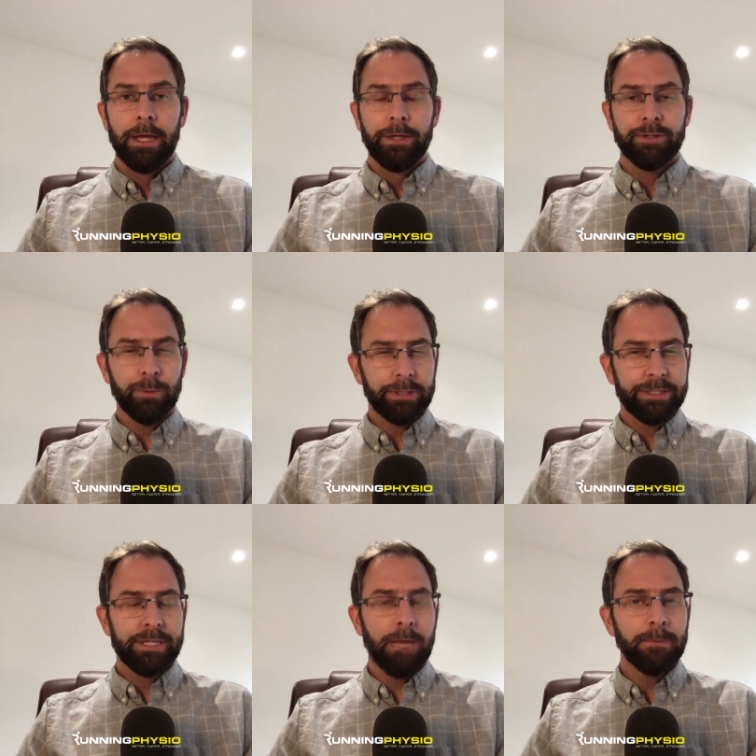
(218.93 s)
So it's
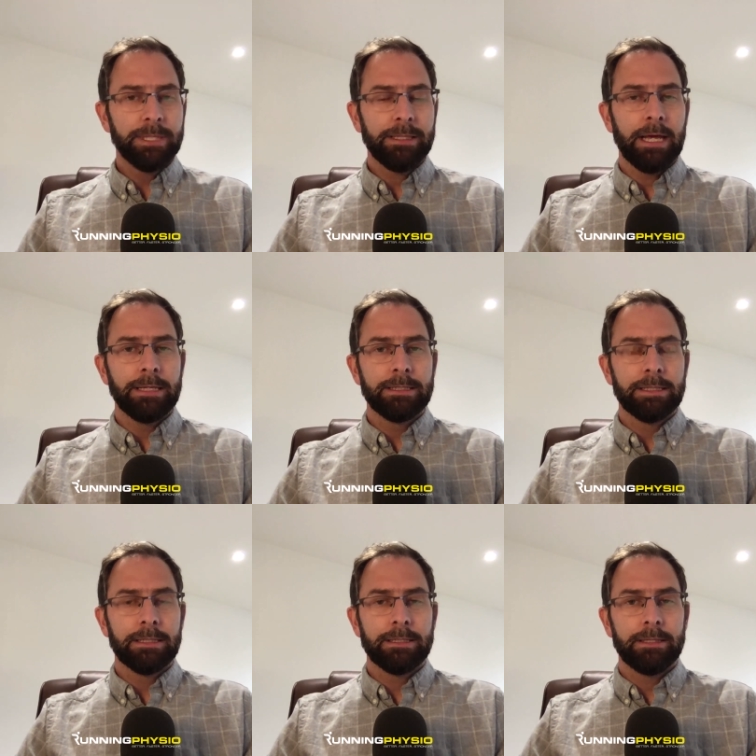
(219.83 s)
tempting then
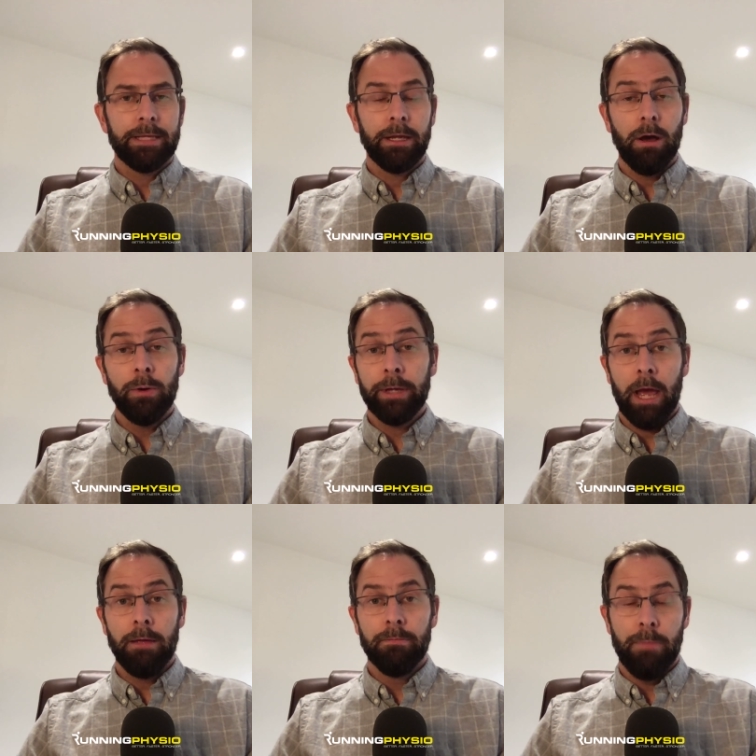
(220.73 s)
to, to think,
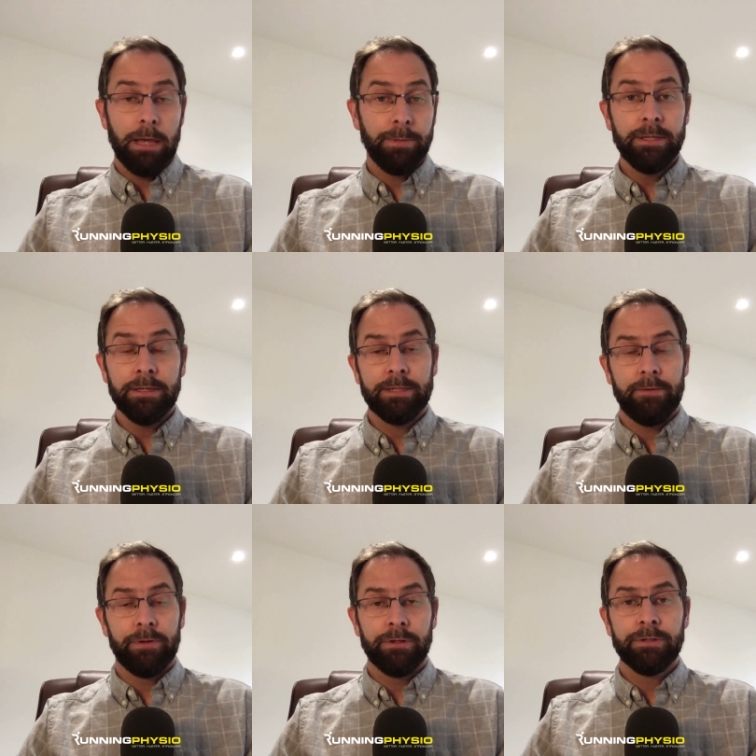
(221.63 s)
okay, maybe this
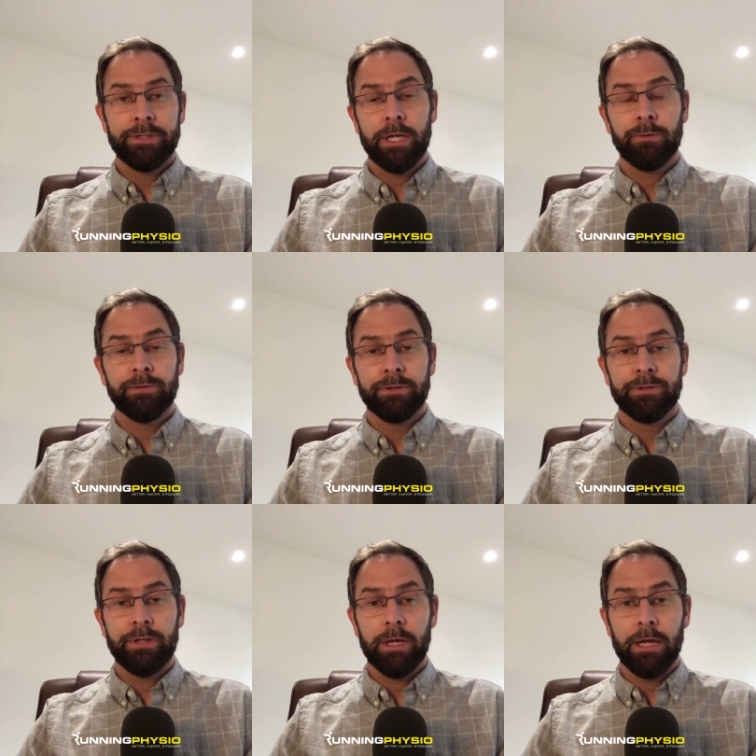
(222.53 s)
evidence tells us
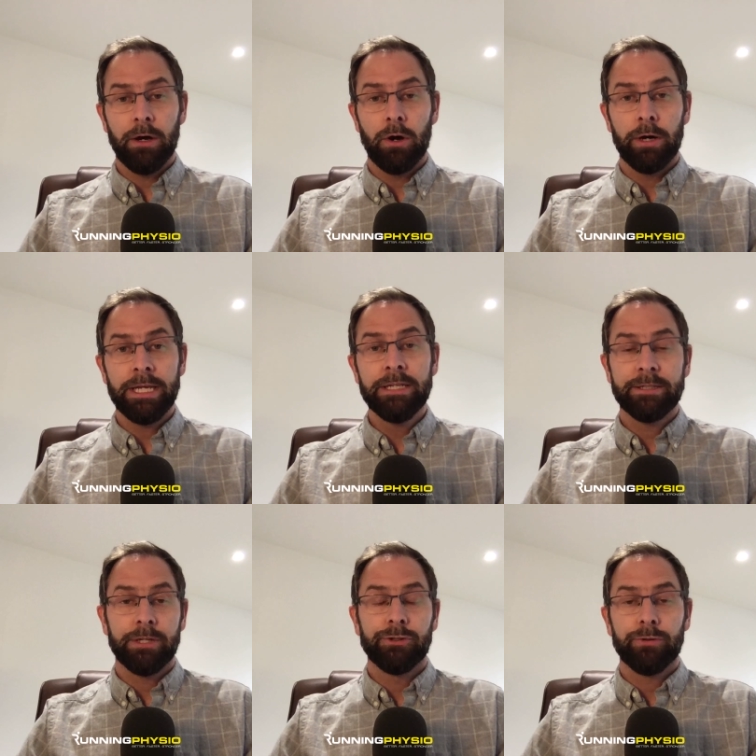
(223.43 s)
that our
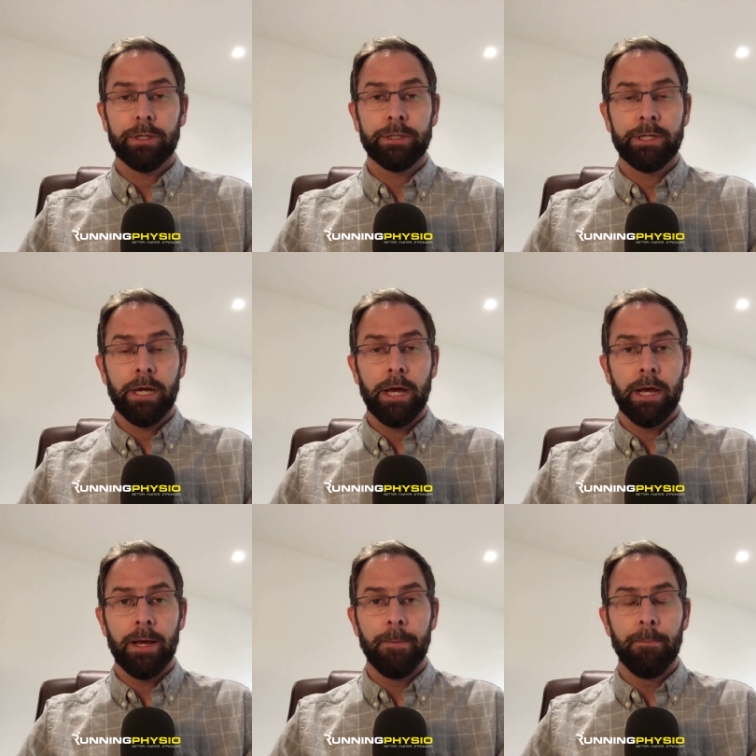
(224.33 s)
eccentric
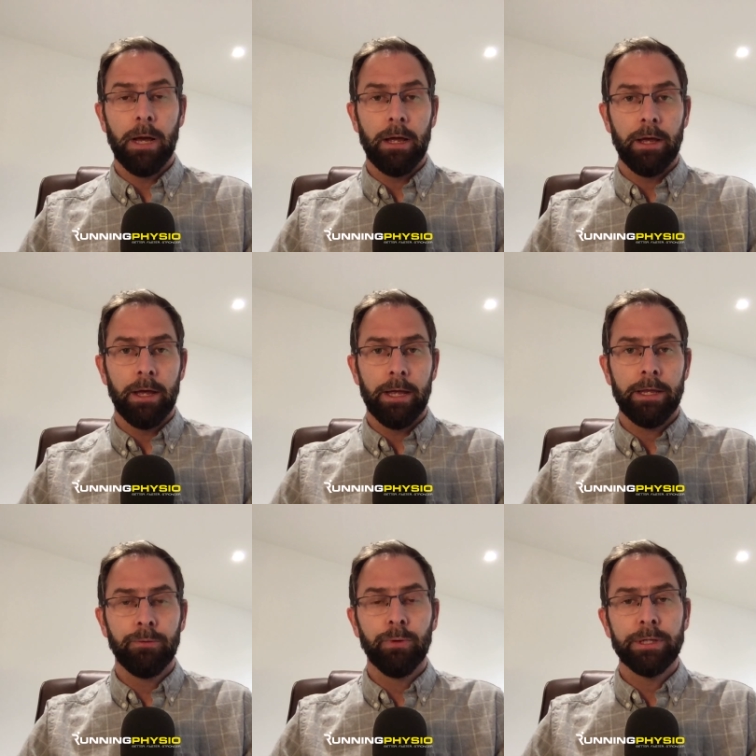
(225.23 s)
um, uh,
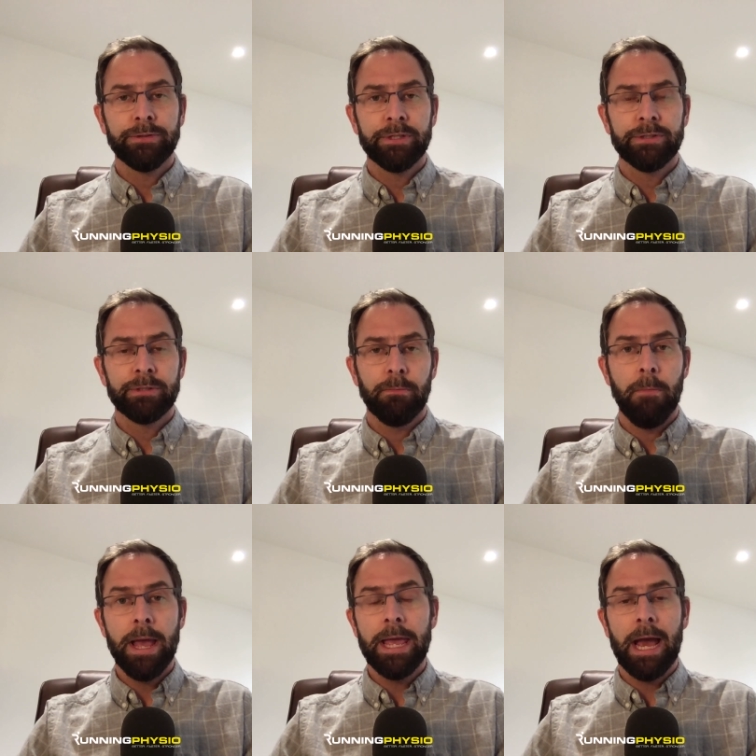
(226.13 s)
heel raises
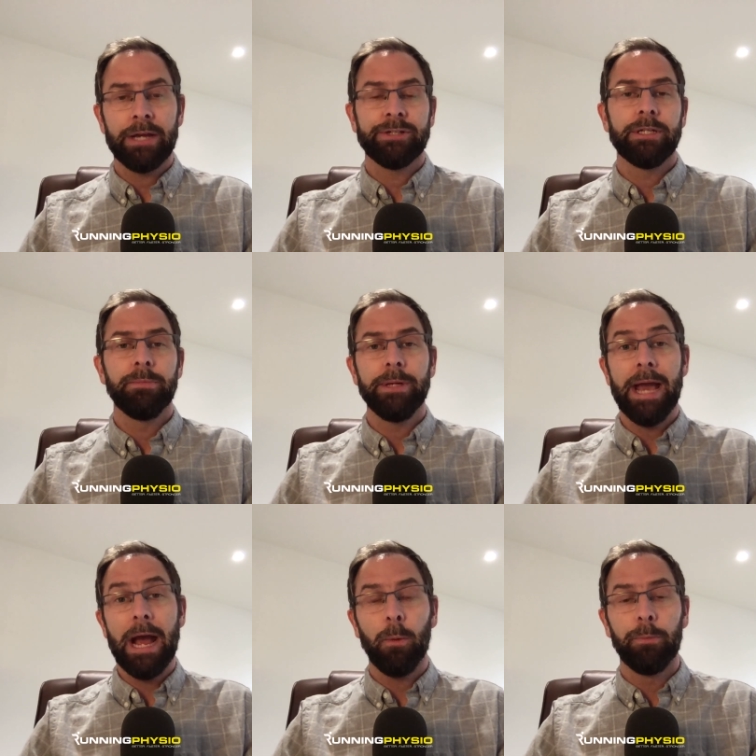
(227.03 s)
may actually be
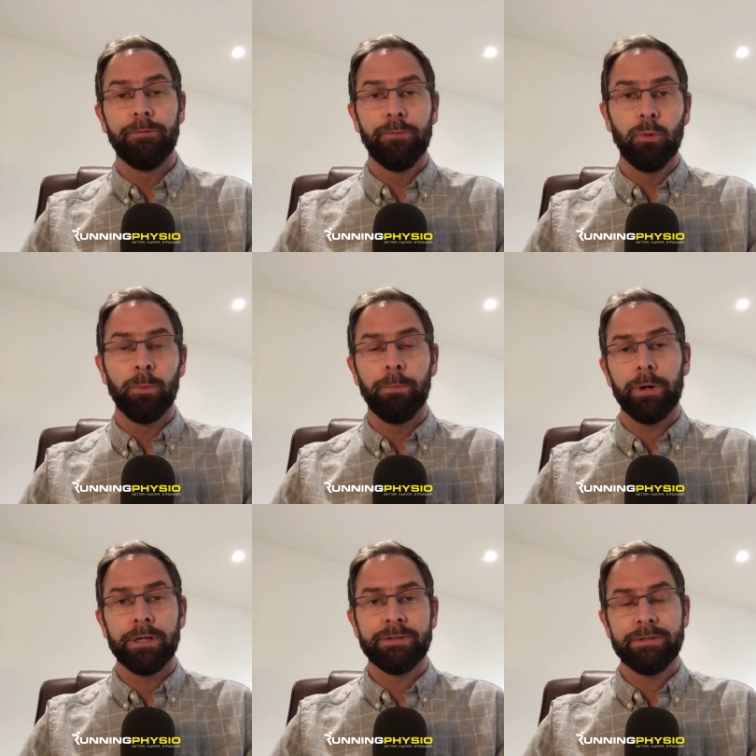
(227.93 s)
outperformed
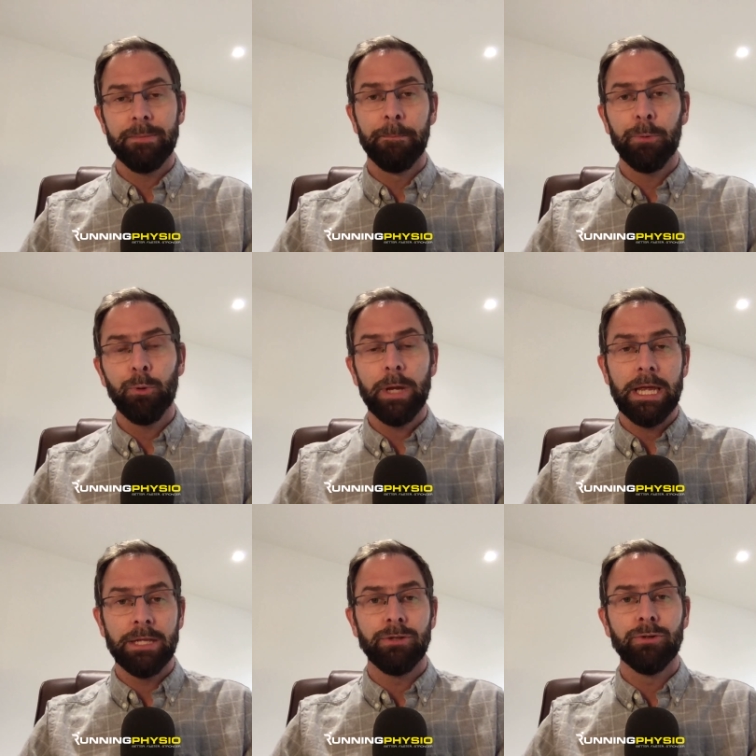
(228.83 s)
by a simple
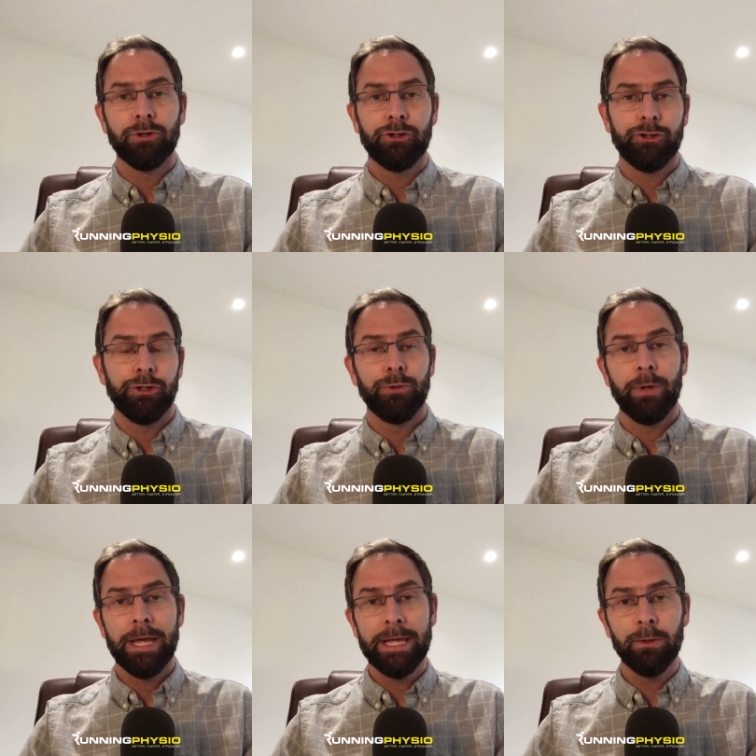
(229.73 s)
in shoe
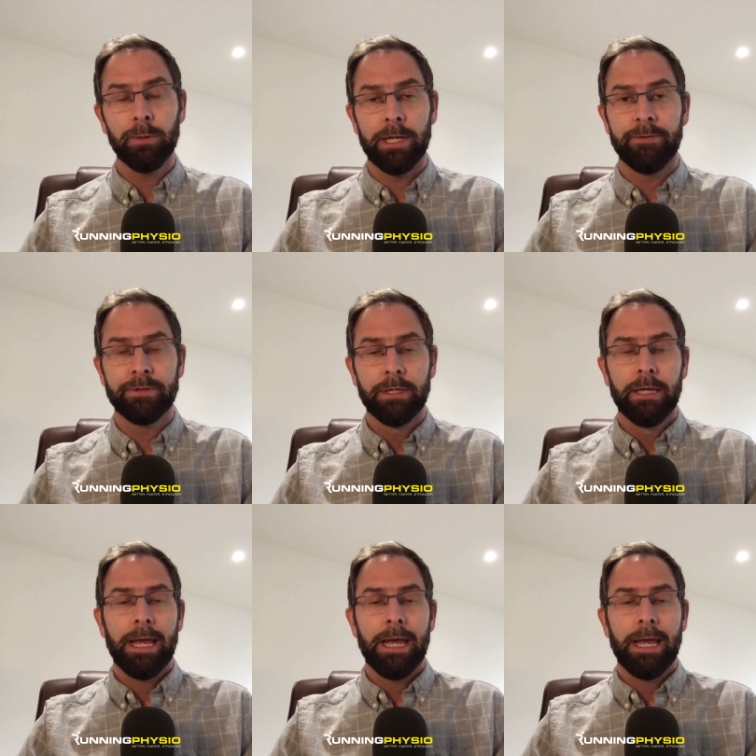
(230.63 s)
heel lift.